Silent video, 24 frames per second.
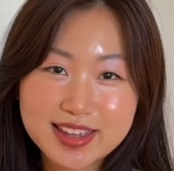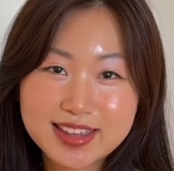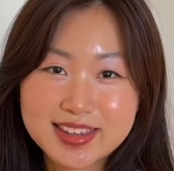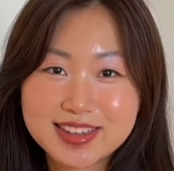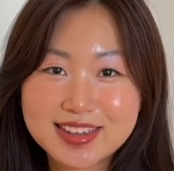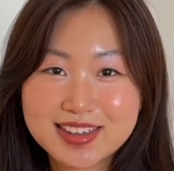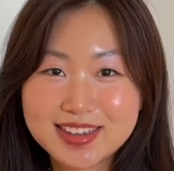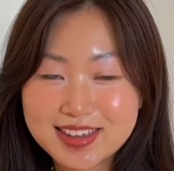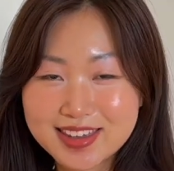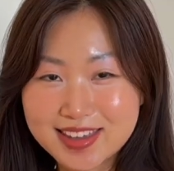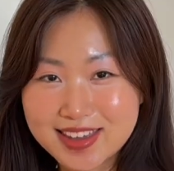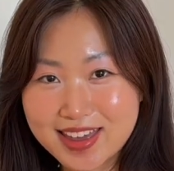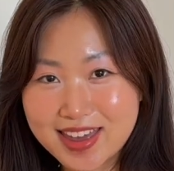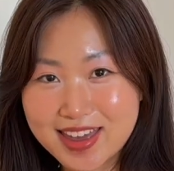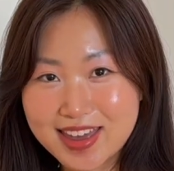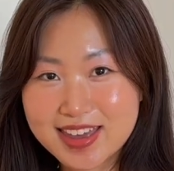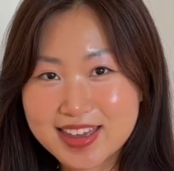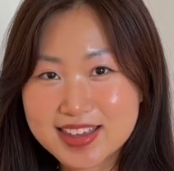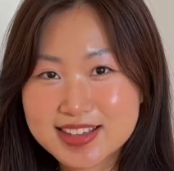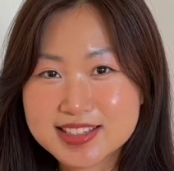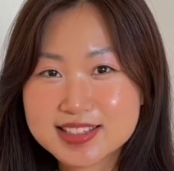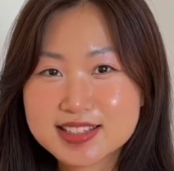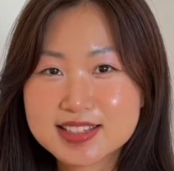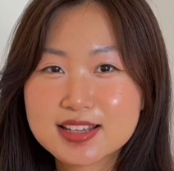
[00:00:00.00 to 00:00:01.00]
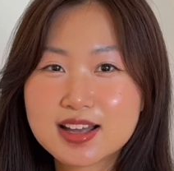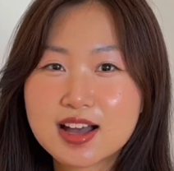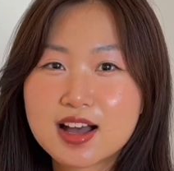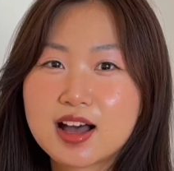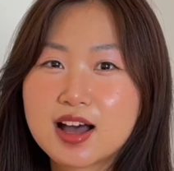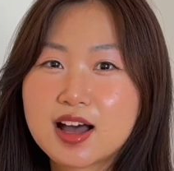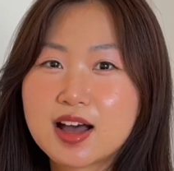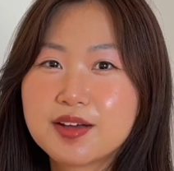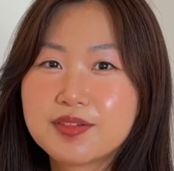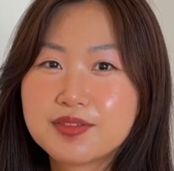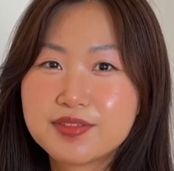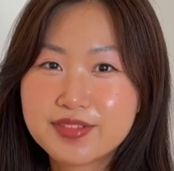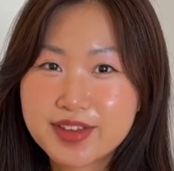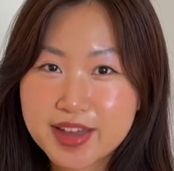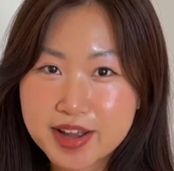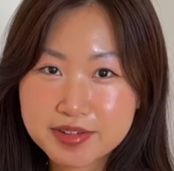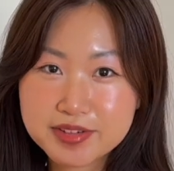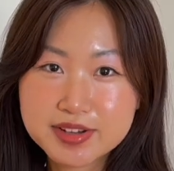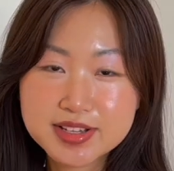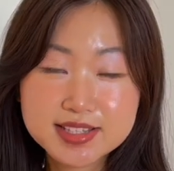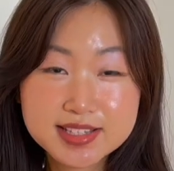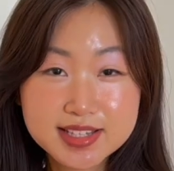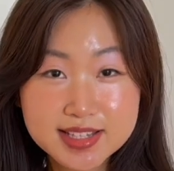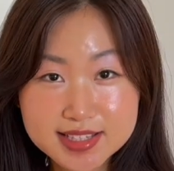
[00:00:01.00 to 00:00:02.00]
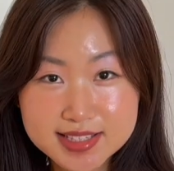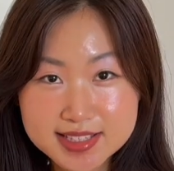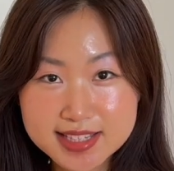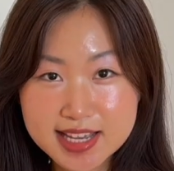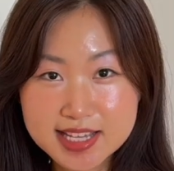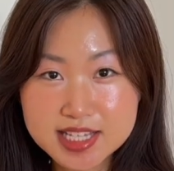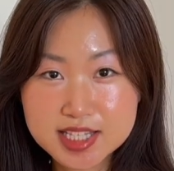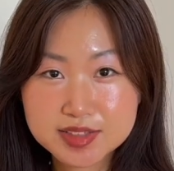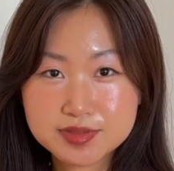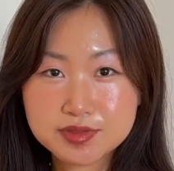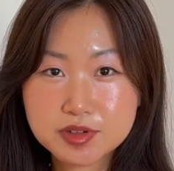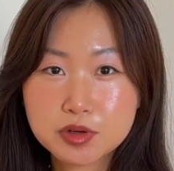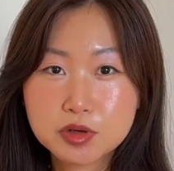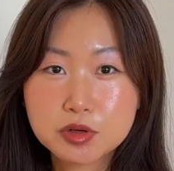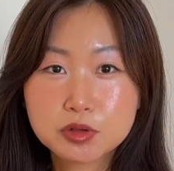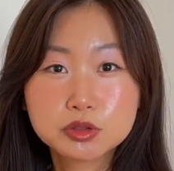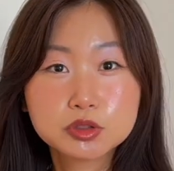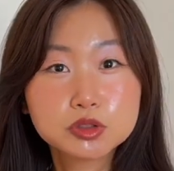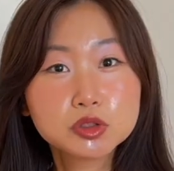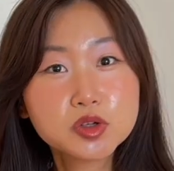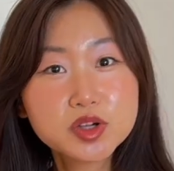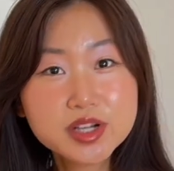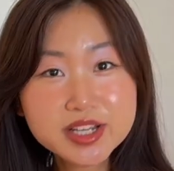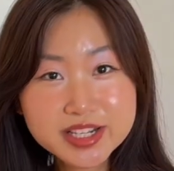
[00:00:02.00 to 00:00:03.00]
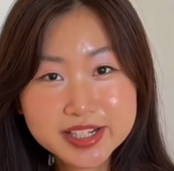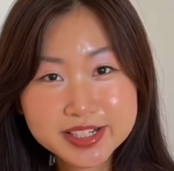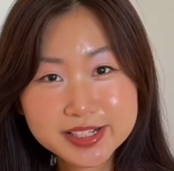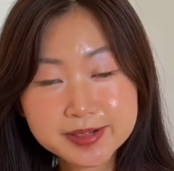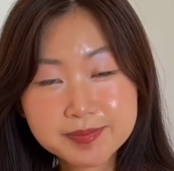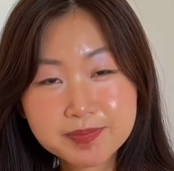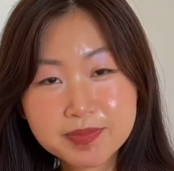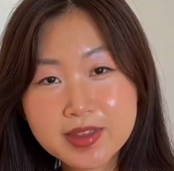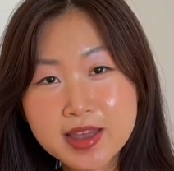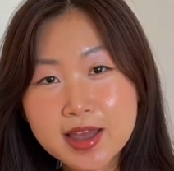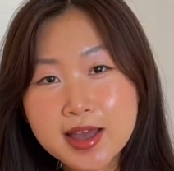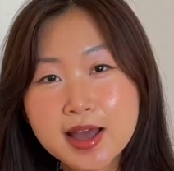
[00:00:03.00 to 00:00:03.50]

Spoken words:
he is a very successful lawyer,